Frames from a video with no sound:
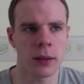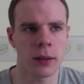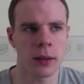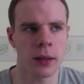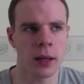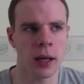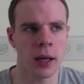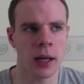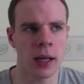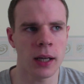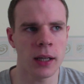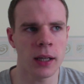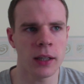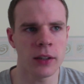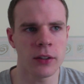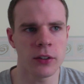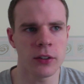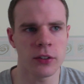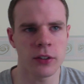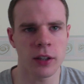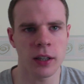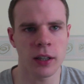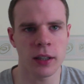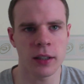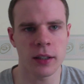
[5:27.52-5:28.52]
I
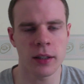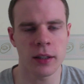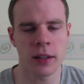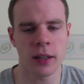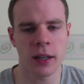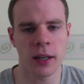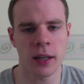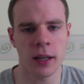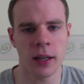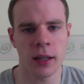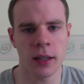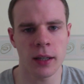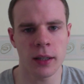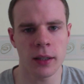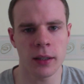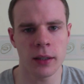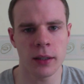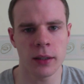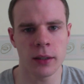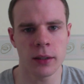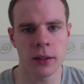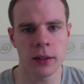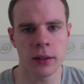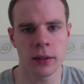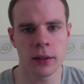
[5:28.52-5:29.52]
decided that
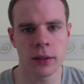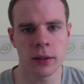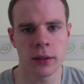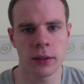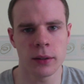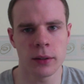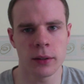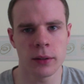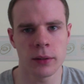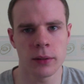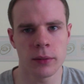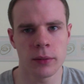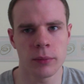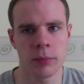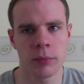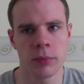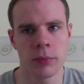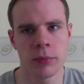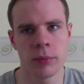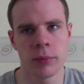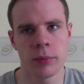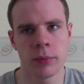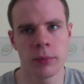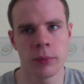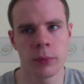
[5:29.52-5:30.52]
I
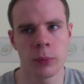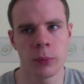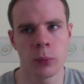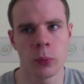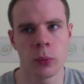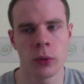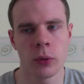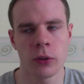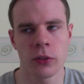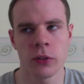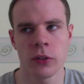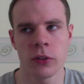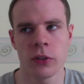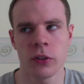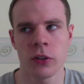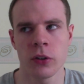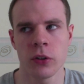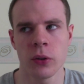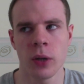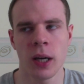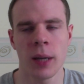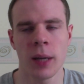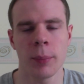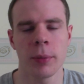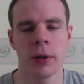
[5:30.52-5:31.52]
wasn't
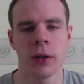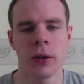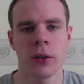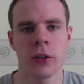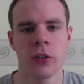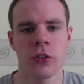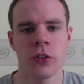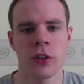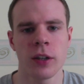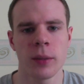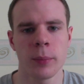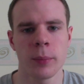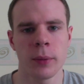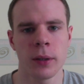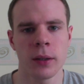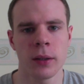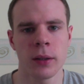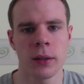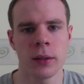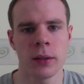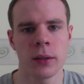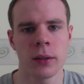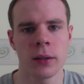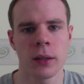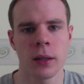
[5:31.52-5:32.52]
too happy on the
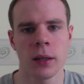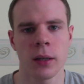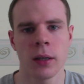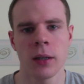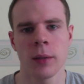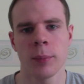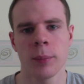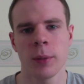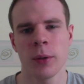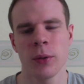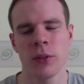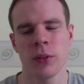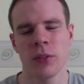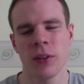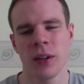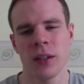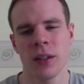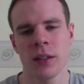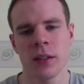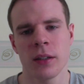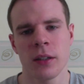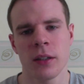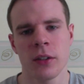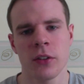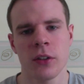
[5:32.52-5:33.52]
treatment. I was
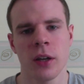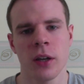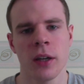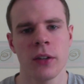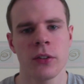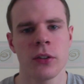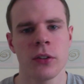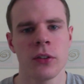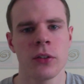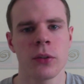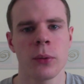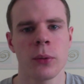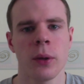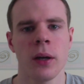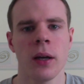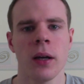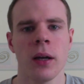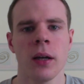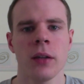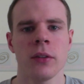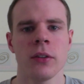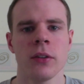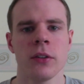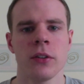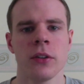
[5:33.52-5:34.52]
finding the injections quite
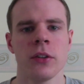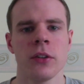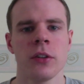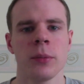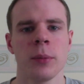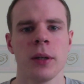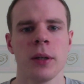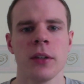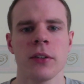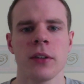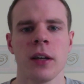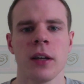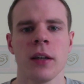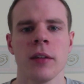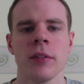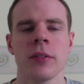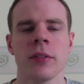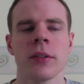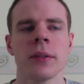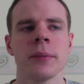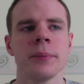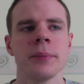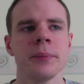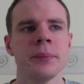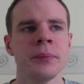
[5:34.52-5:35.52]
hard to do to
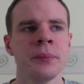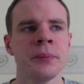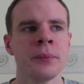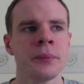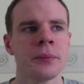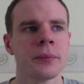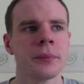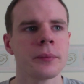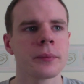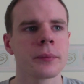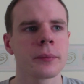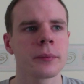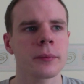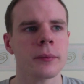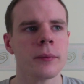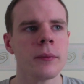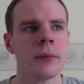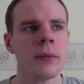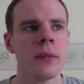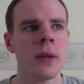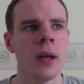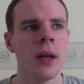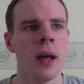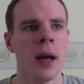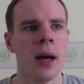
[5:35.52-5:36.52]
myself,
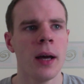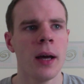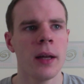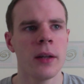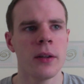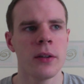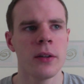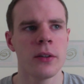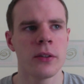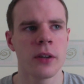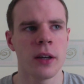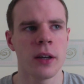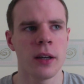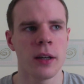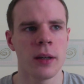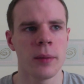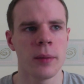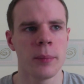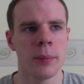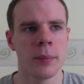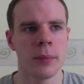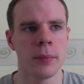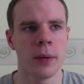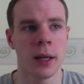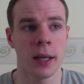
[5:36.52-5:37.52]
and
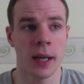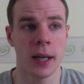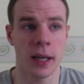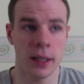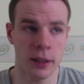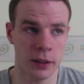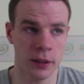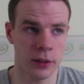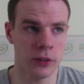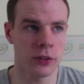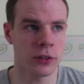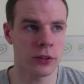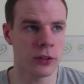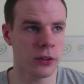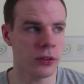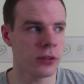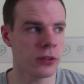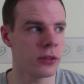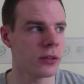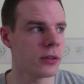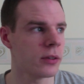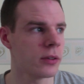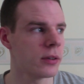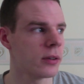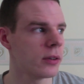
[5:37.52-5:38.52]
again I
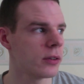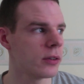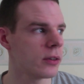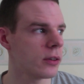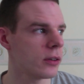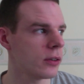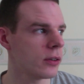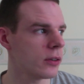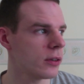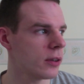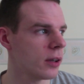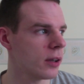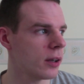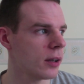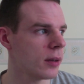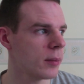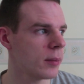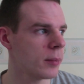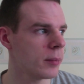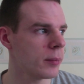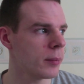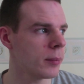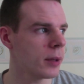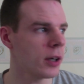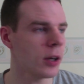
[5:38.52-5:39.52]
discussed
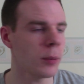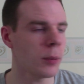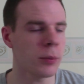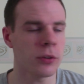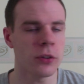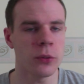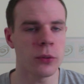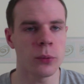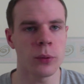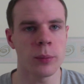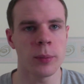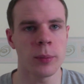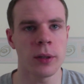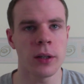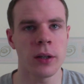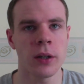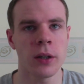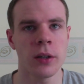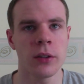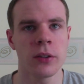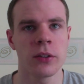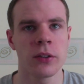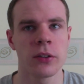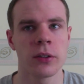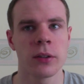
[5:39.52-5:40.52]
my options with my
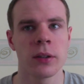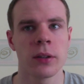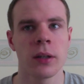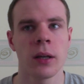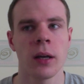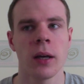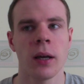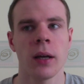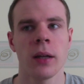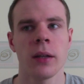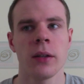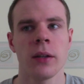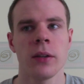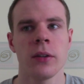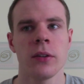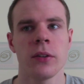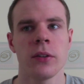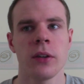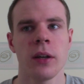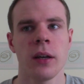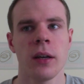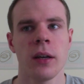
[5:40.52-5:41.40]
nurse, and